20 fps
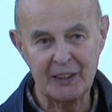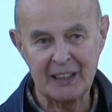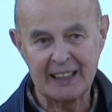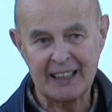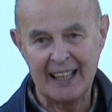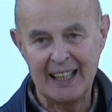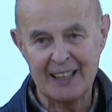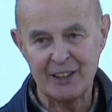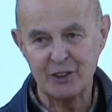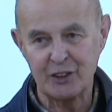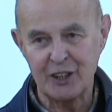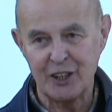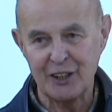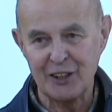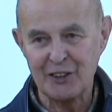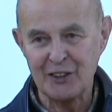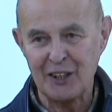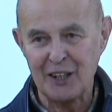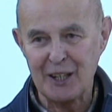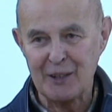the cast on
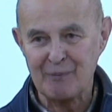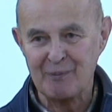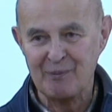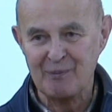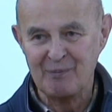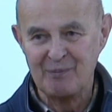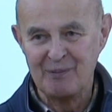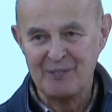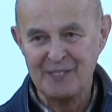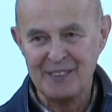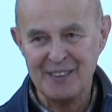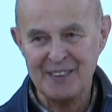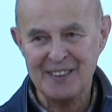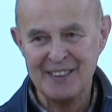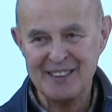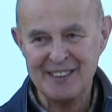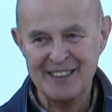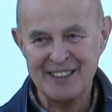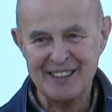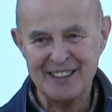his arm
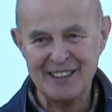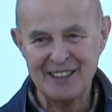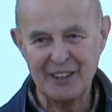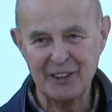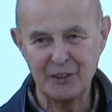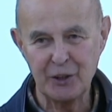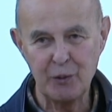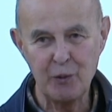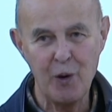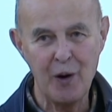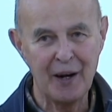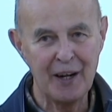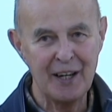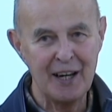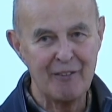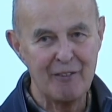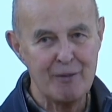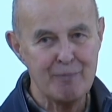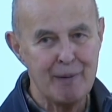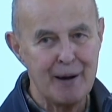because he wanted
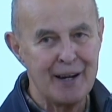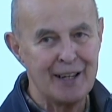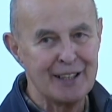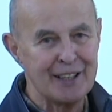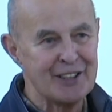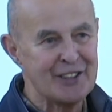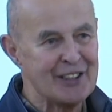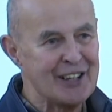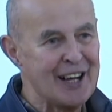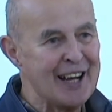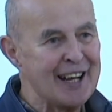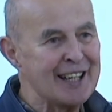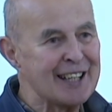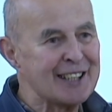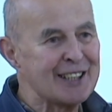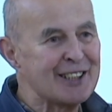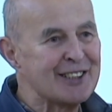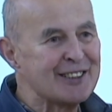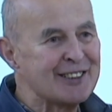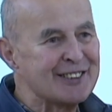everybody to sign
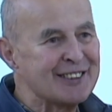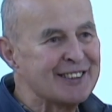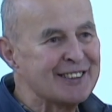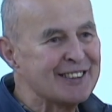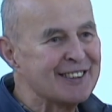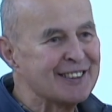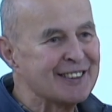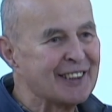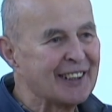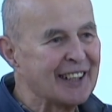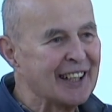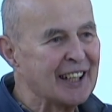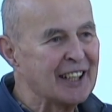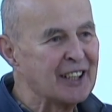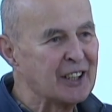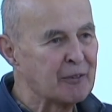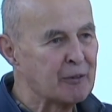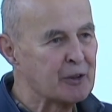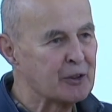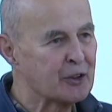it. Okay?
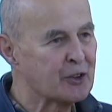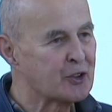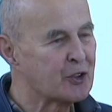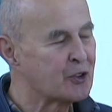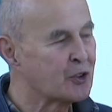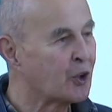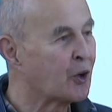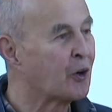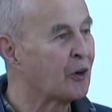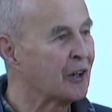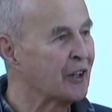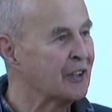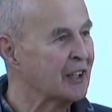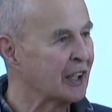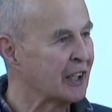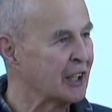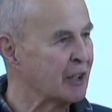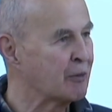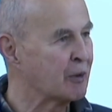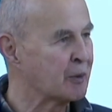It was a story
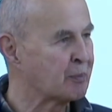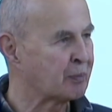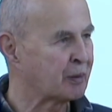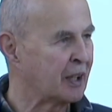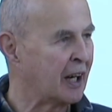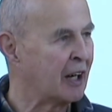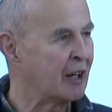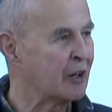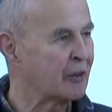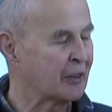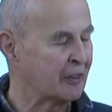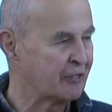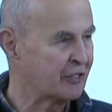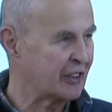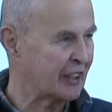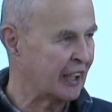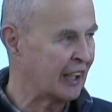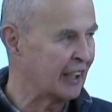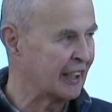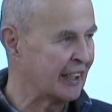that he was proud of
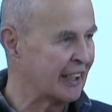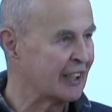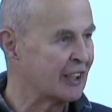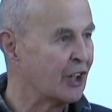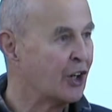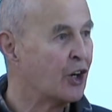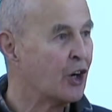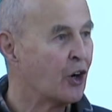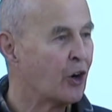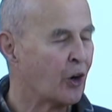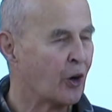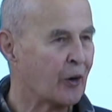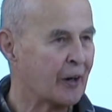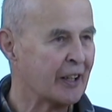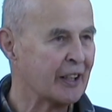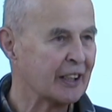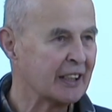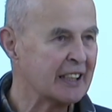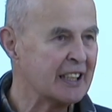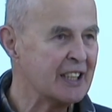telling, or
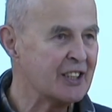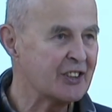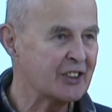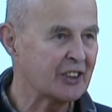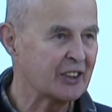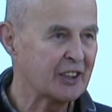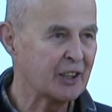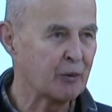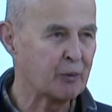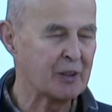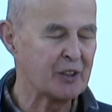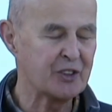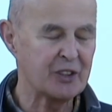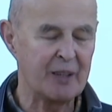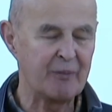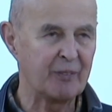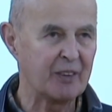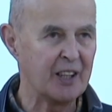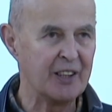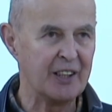at least it was
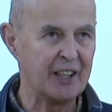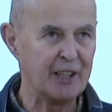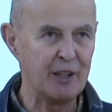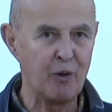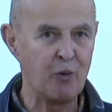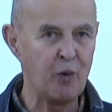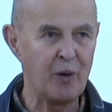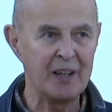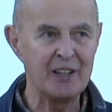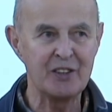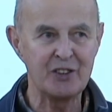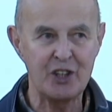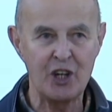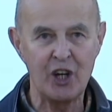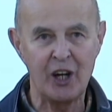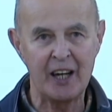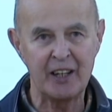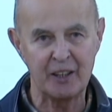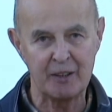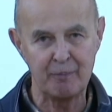something that he was
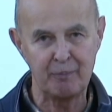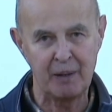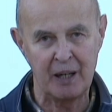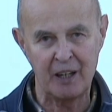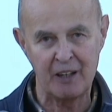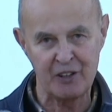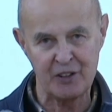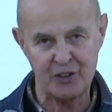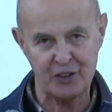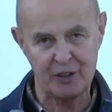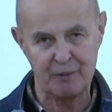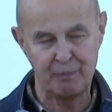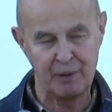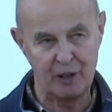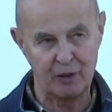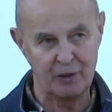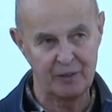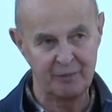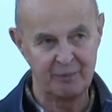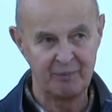not embarrassed
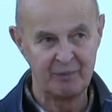about